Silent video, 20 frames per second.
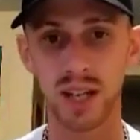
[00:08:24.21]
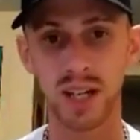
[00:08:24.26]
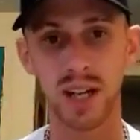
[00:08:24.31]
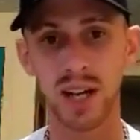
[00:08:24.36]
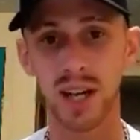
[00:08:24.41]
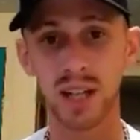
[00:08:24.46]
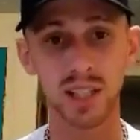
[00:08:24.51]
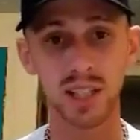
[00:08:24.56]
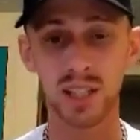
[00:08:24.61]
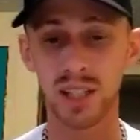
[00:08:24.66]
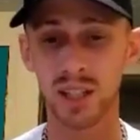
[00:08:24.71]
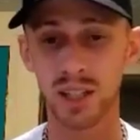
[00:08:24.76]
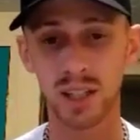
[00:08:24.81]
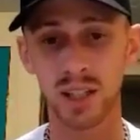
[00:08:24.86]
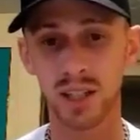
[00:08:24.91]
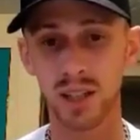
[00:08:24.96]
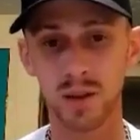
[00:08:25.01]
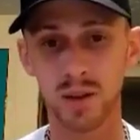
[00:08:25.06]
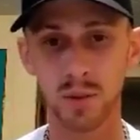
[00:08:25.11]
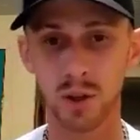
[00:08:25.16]
I actually
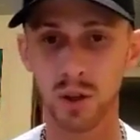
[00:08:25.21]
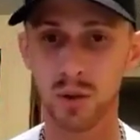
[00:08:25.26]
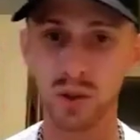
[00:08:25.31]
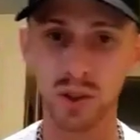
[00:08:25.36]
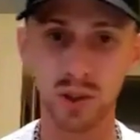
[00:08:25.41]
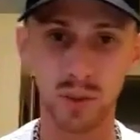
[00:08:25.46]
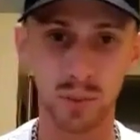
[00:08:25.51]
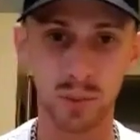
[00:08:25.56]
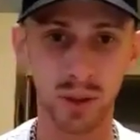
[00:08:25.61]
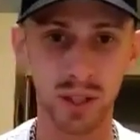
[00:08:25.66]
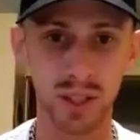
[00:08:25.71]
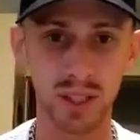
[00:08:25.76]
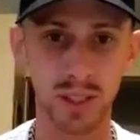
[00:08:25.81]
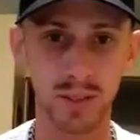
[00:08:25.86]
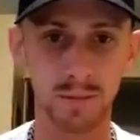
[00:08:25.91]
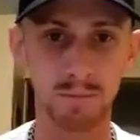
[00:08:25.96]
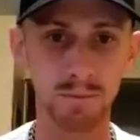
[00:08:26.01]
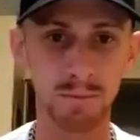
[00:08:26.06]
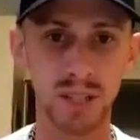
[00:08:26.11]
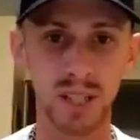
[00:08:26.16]
ended up going to prison.
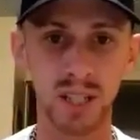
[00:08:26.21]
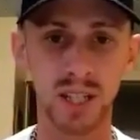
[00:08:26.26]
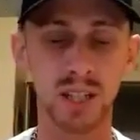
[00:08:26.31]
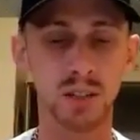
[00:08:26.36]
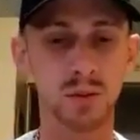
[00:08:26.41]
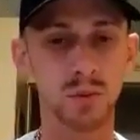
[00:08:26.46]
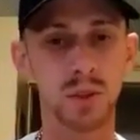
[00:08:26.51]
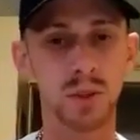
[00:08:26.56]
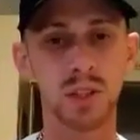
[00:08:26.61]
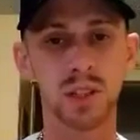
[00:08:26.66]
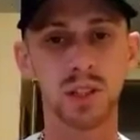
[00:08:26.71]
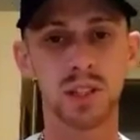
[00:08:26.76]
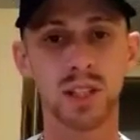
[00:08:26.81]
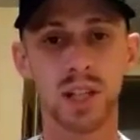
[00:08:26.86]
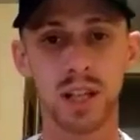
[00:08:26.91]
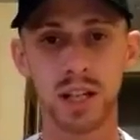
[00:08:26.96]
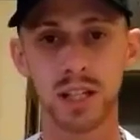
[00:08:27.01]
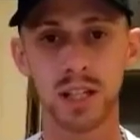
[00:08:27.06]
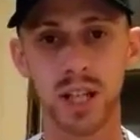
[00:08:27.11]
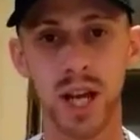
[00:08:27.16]
And that's where the
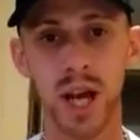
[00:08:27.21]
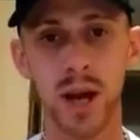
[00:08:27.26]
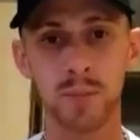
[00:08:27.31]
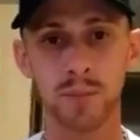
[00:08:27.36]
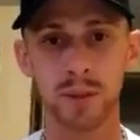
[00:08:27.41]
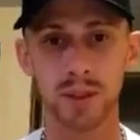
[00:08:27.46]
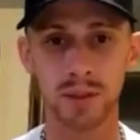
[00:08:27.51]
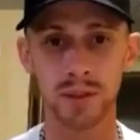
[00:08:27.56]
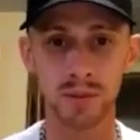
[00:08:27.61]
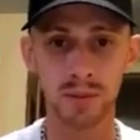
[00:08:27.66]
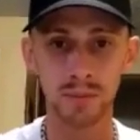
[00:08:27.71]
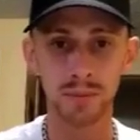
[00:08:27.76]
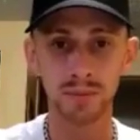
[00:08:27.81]
change happened.